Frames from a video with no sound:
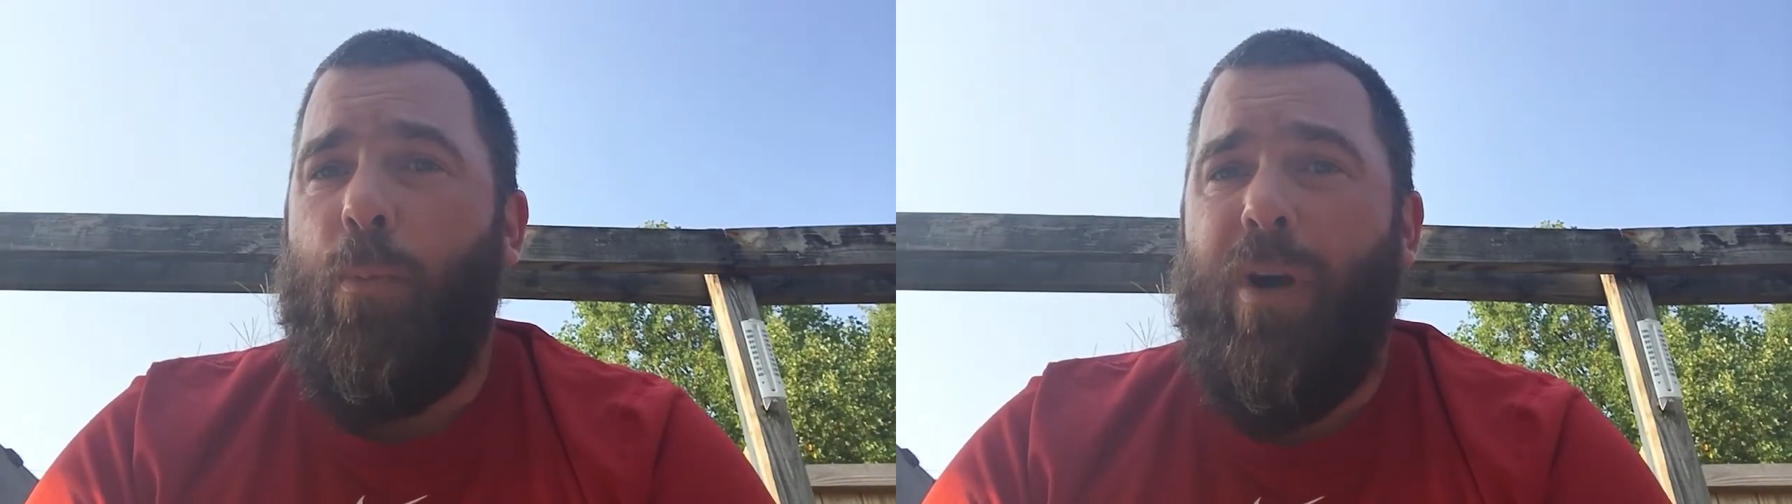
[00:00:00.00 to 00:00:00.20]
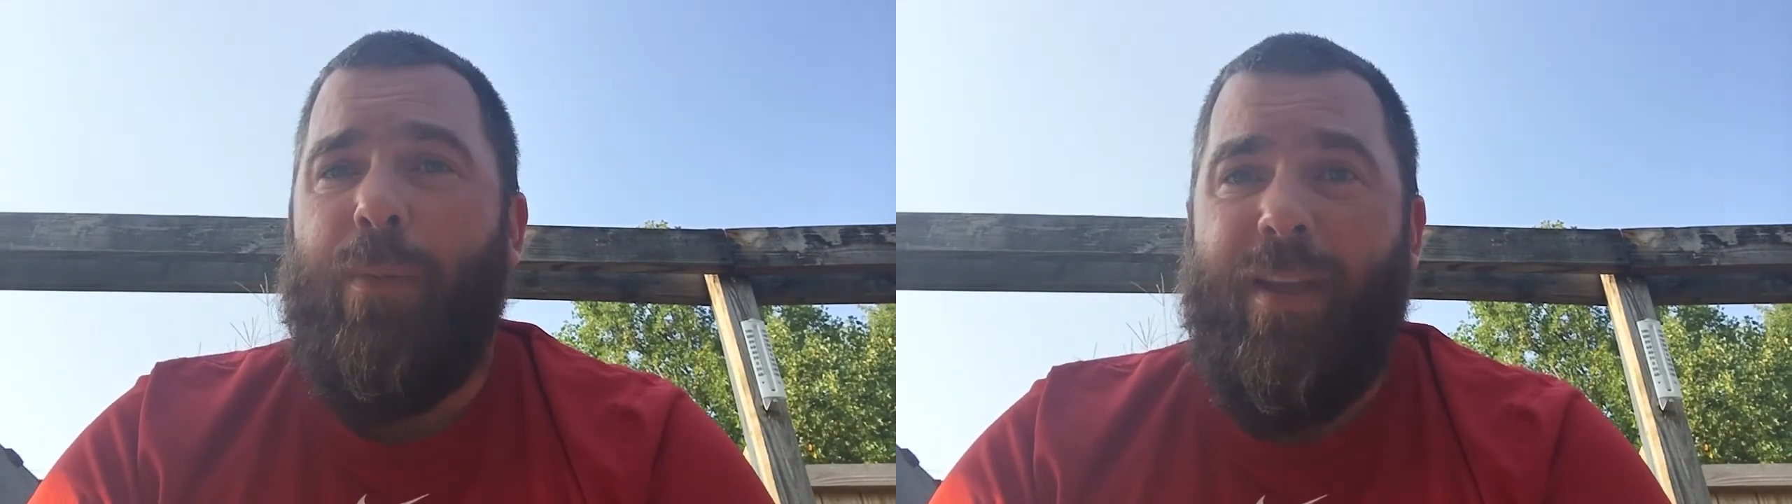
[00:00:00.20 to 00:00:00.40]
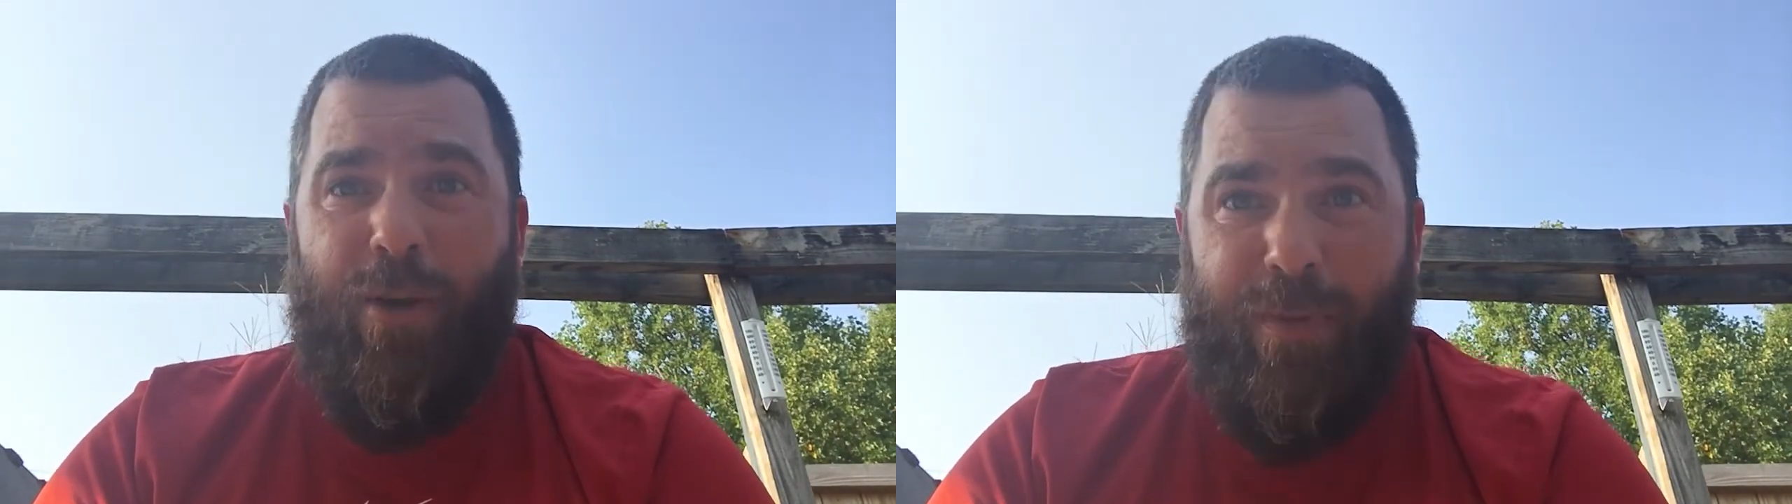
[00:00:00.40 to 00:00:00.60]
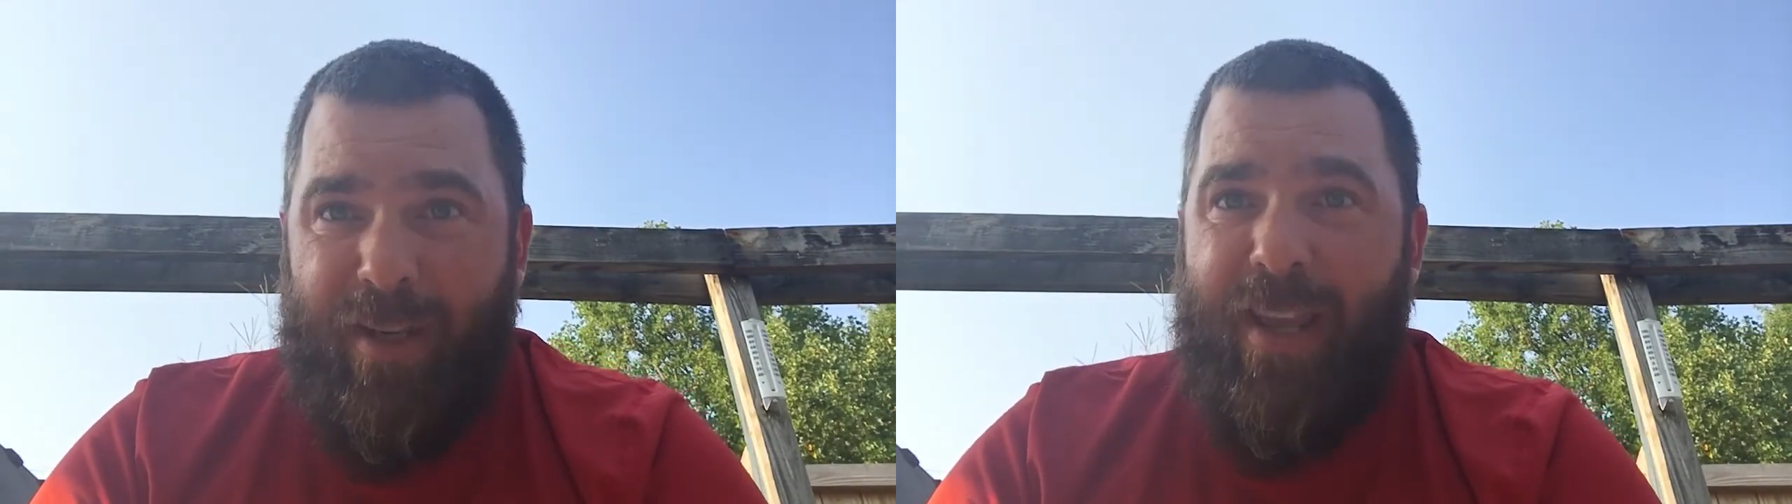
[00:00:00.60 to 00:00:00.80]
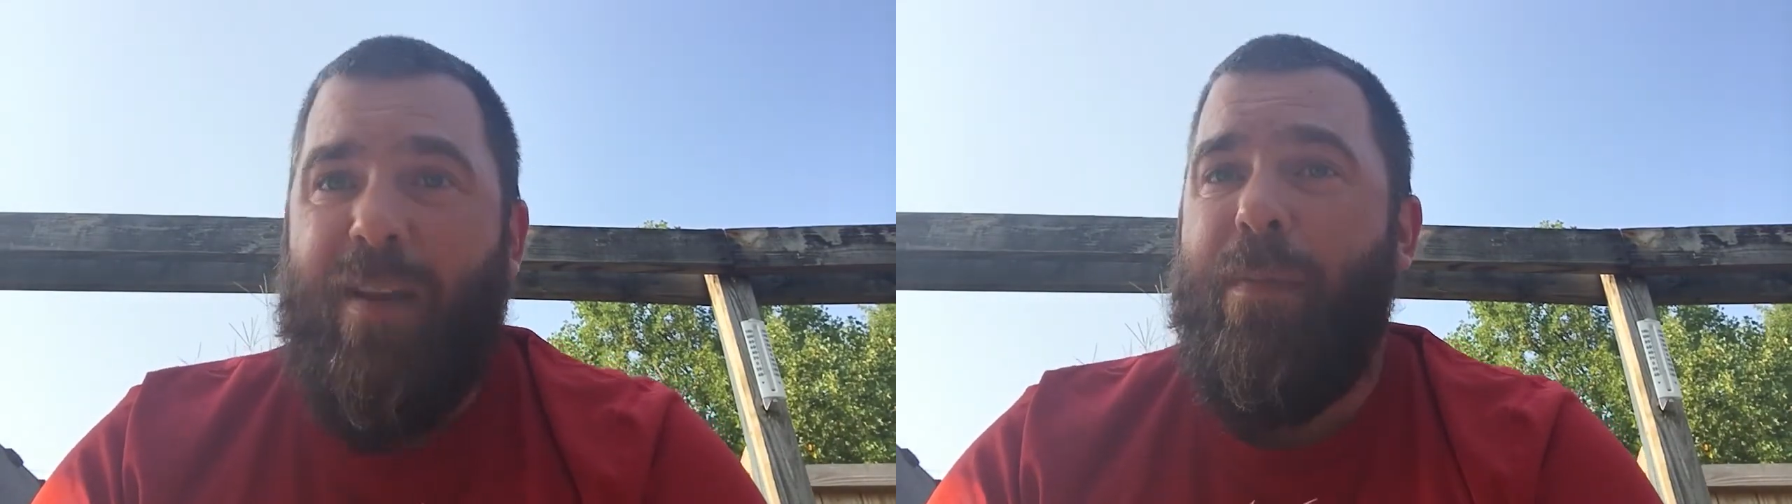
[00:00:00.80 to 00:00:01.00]
probably help to
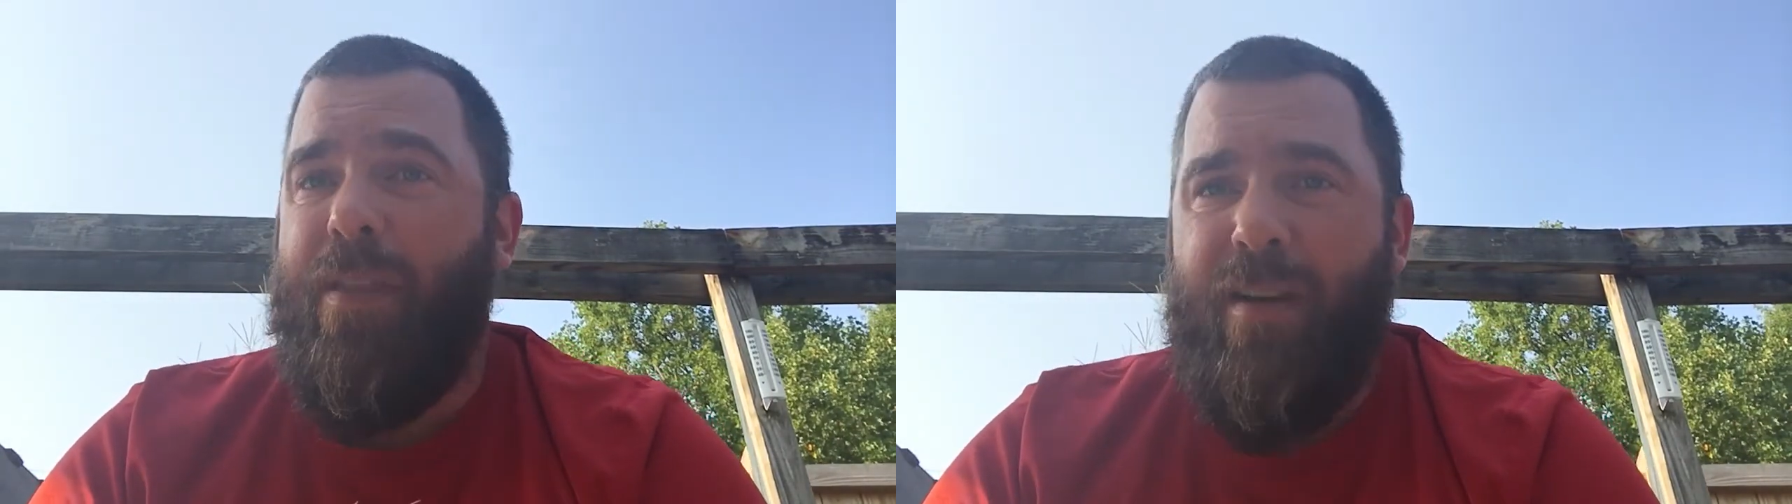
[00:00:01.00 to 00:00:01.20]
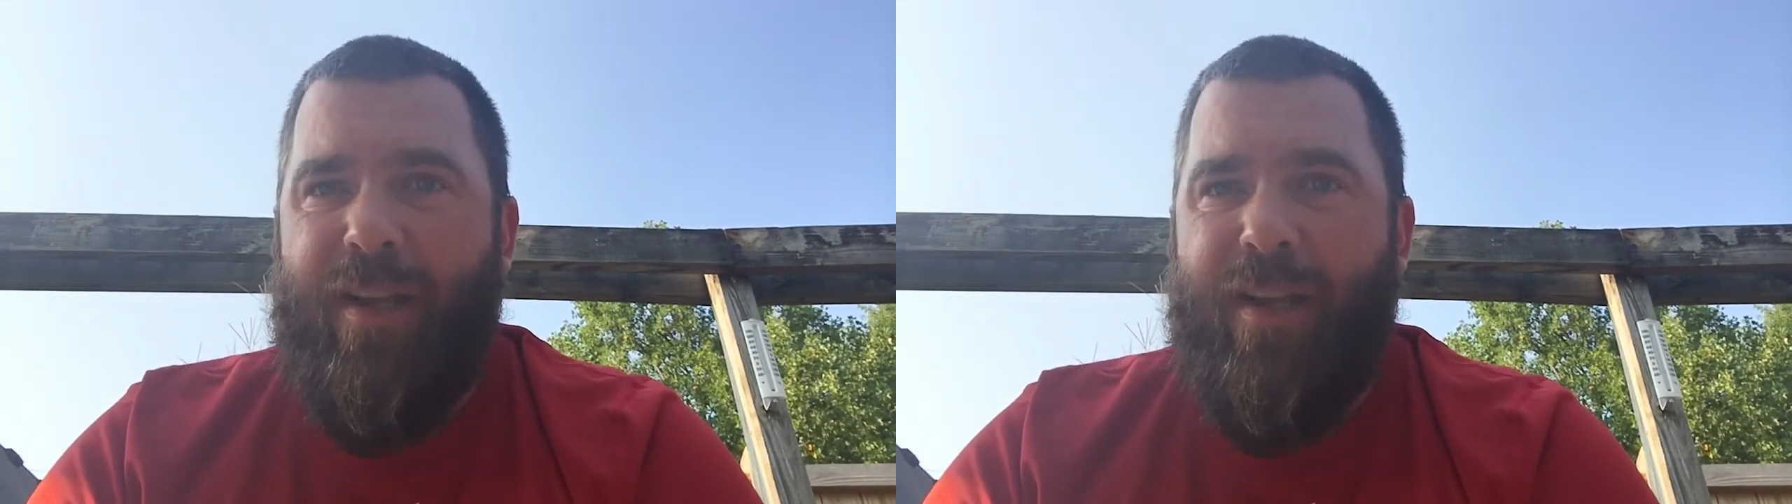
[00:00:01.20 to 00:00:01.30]
take me the